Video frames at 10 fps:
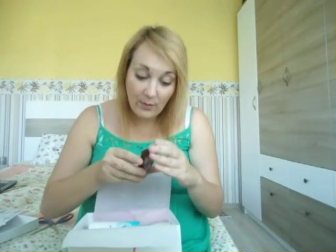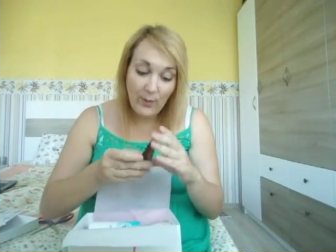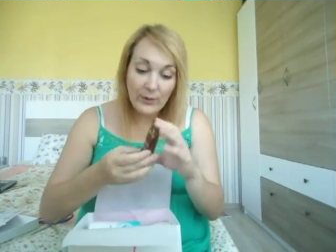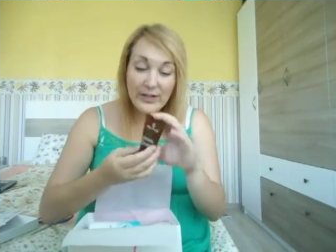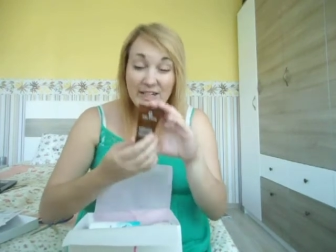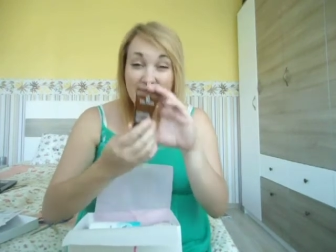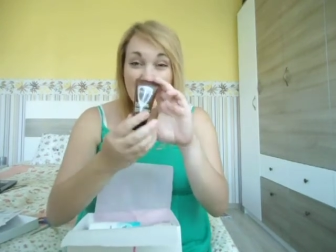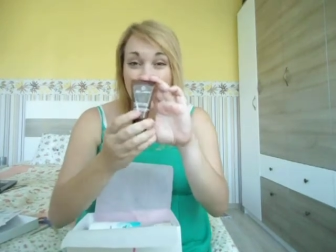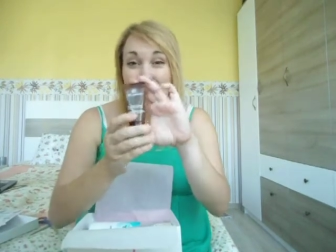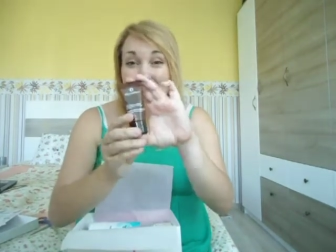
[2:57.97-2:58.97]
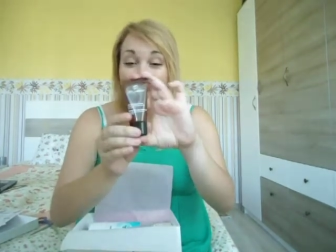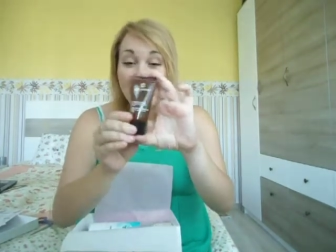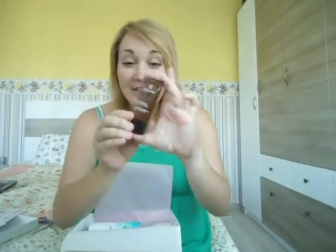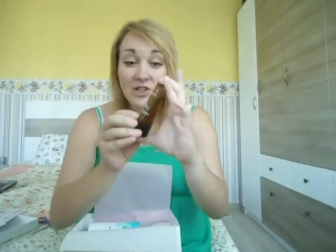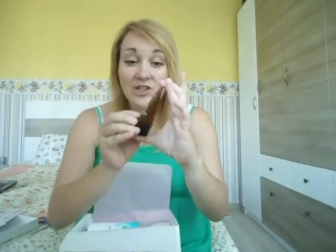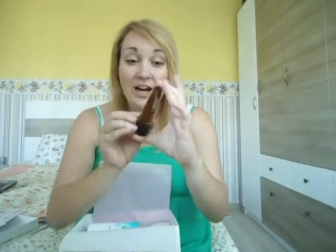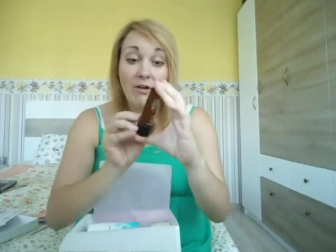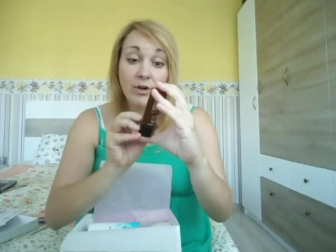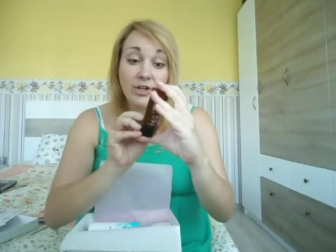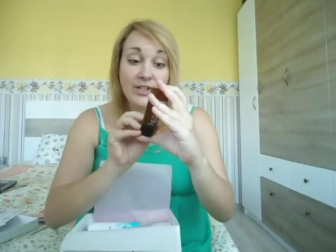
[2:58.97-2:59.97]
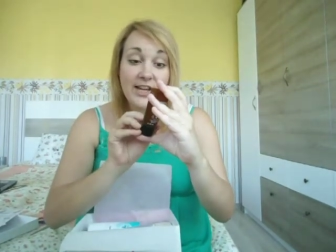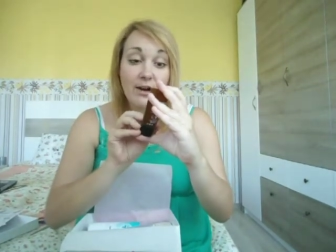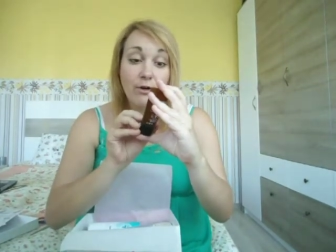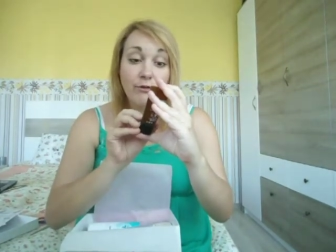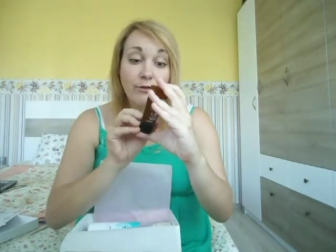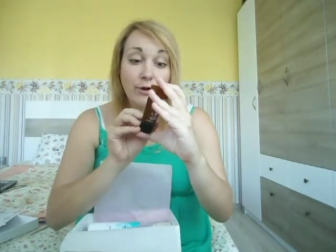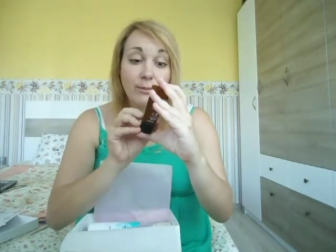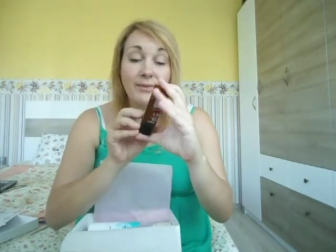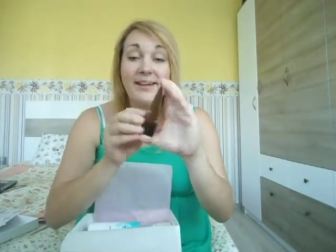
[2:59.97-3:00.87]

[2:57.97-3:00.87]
Orange Bath and Shower Gel from